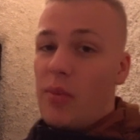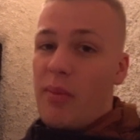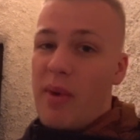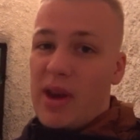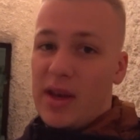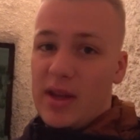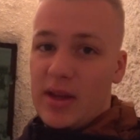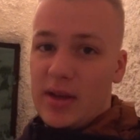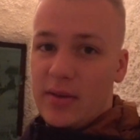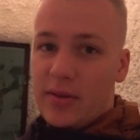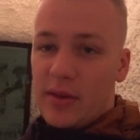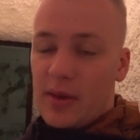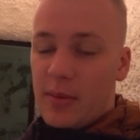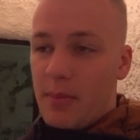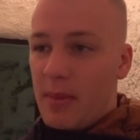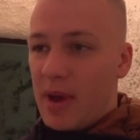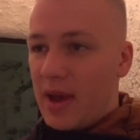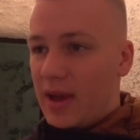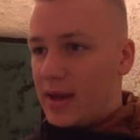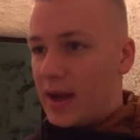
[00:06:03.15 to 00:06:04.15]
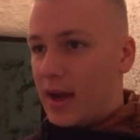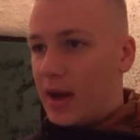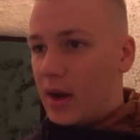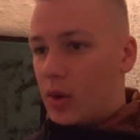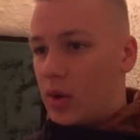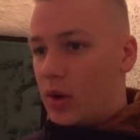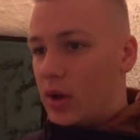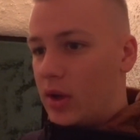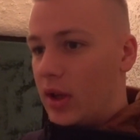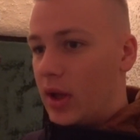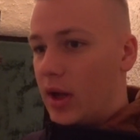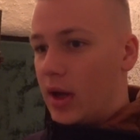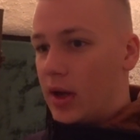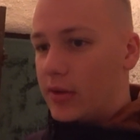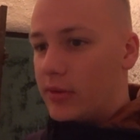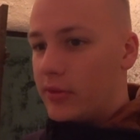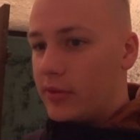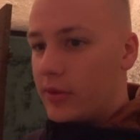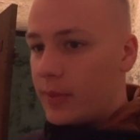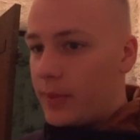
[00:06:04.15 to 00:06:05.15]
many of them made it out
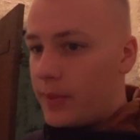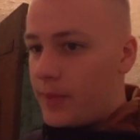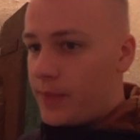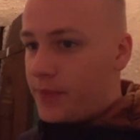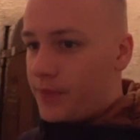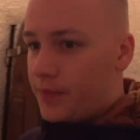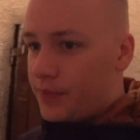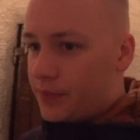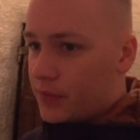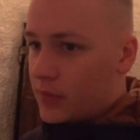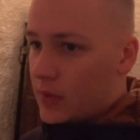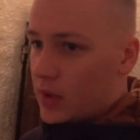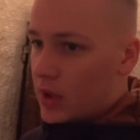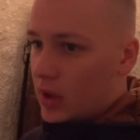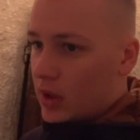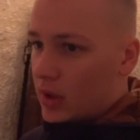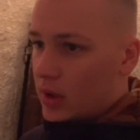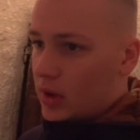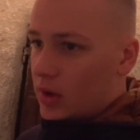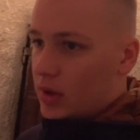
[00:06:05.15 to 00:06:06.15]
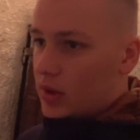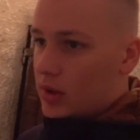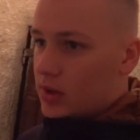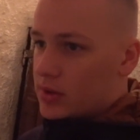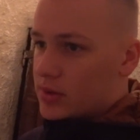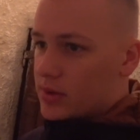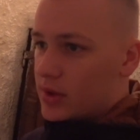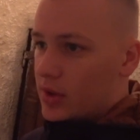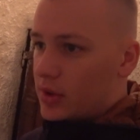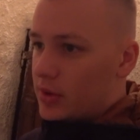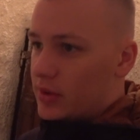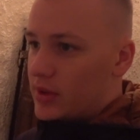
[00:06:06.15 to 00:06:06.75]
alive. So